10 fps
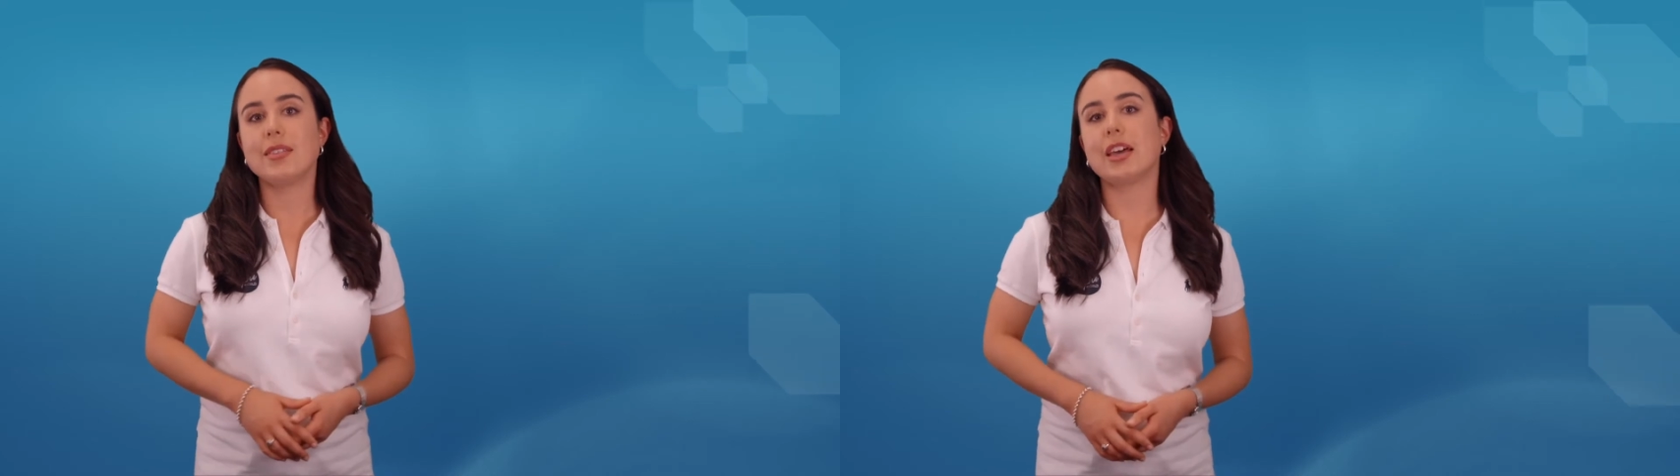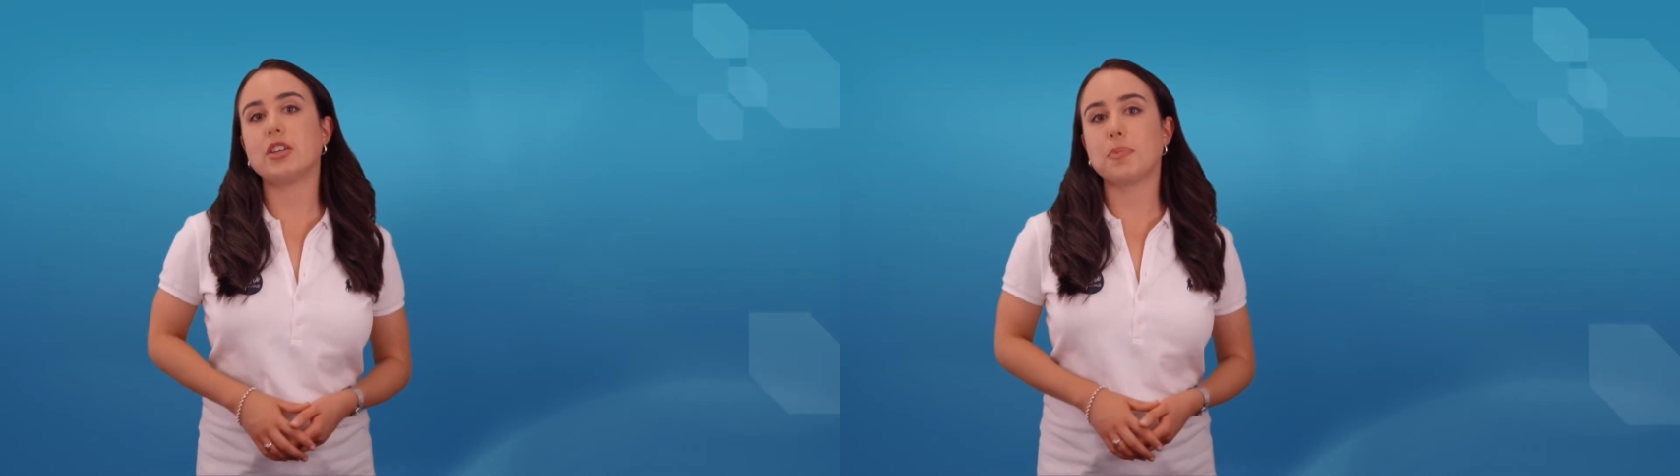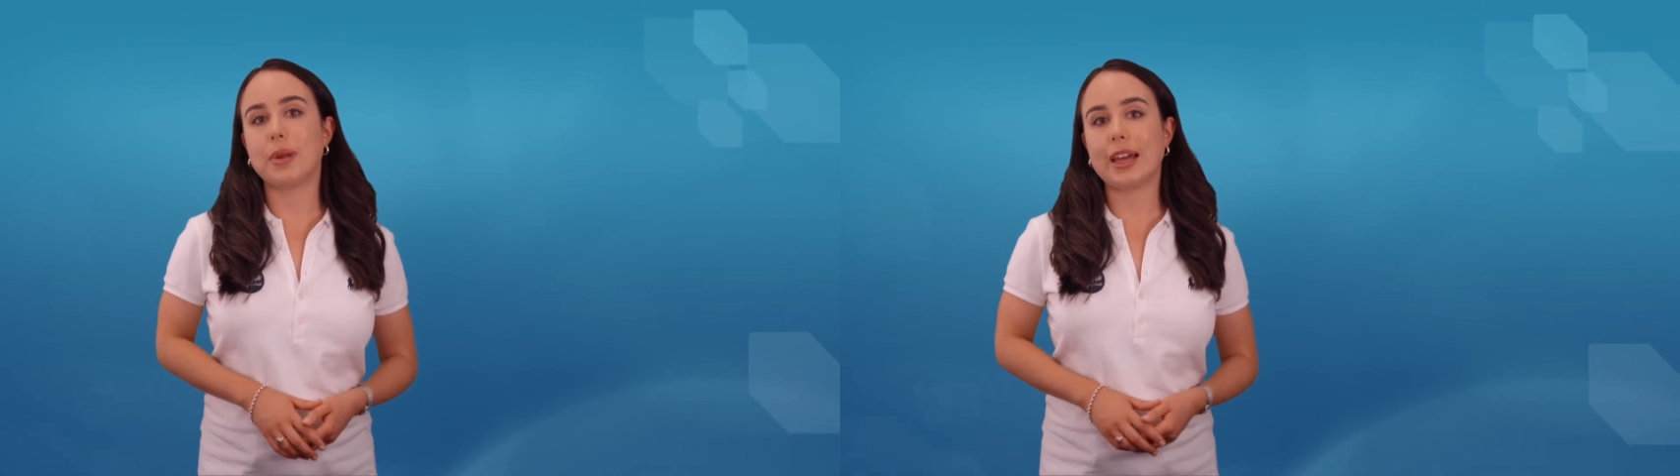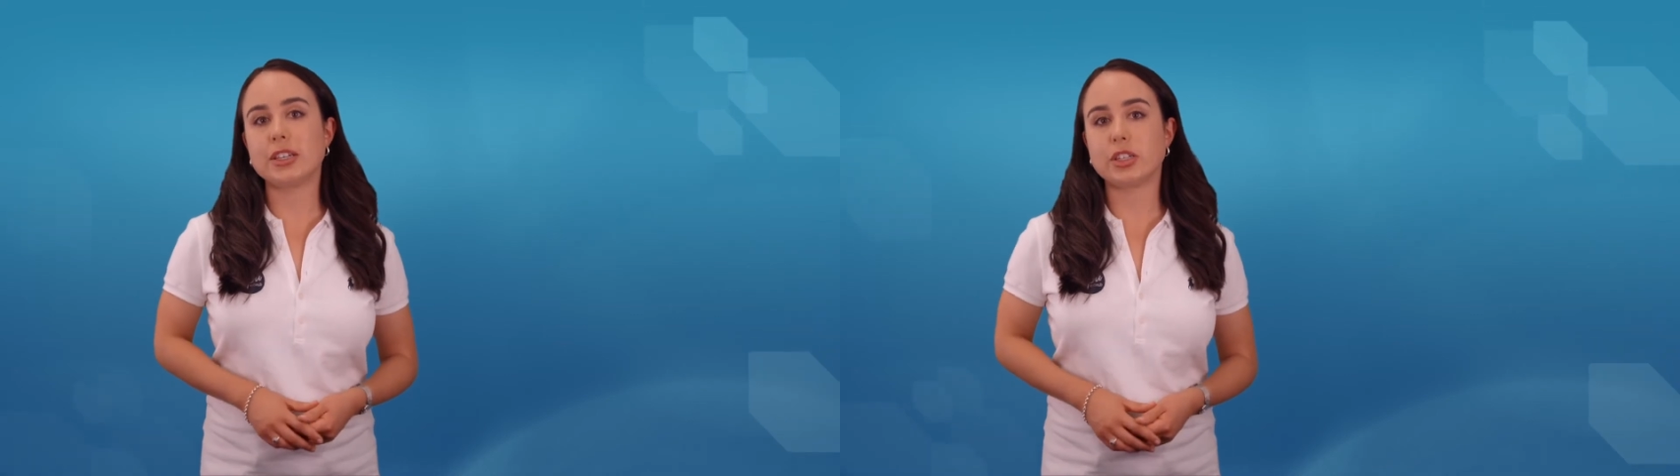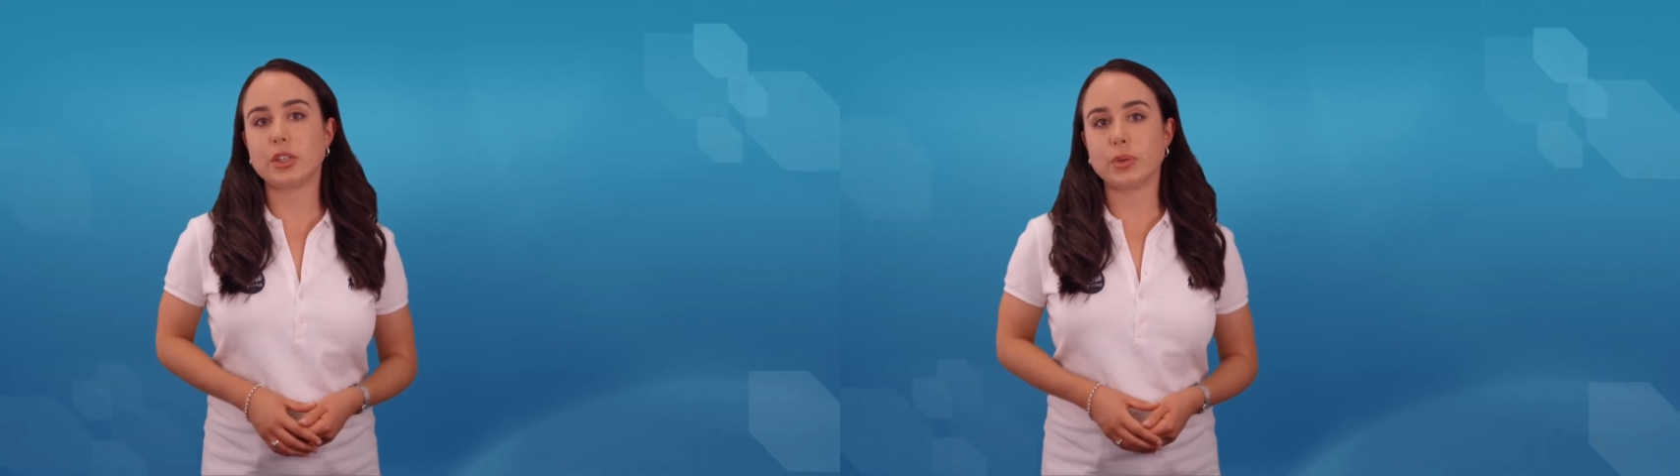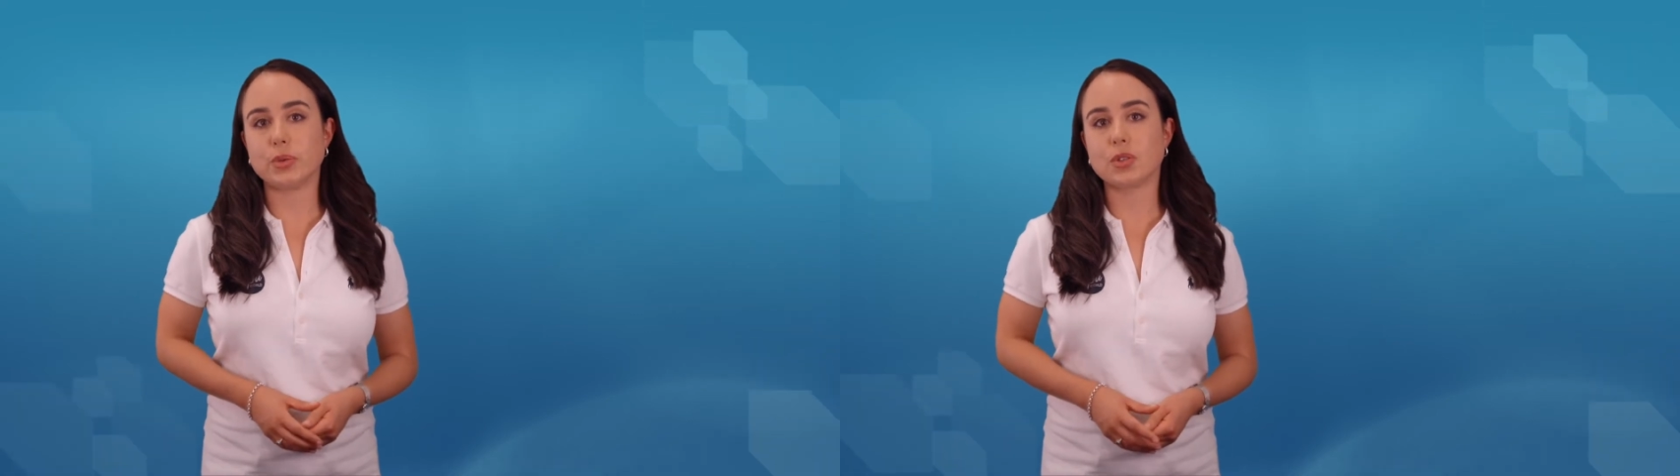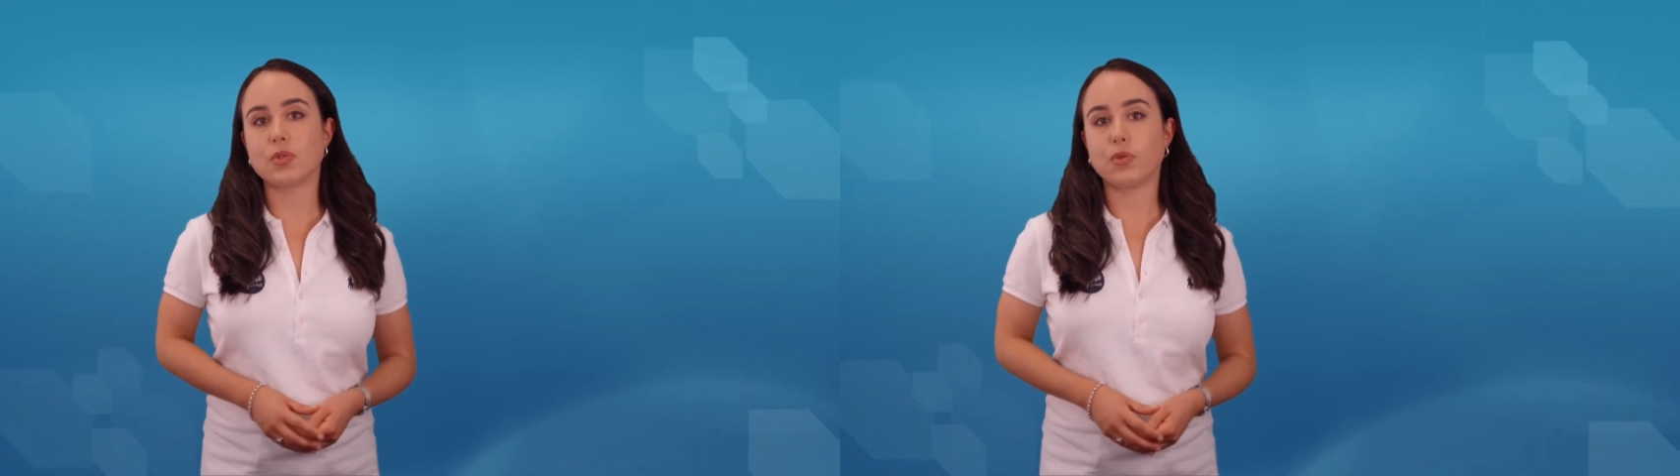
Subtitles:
that you plan to use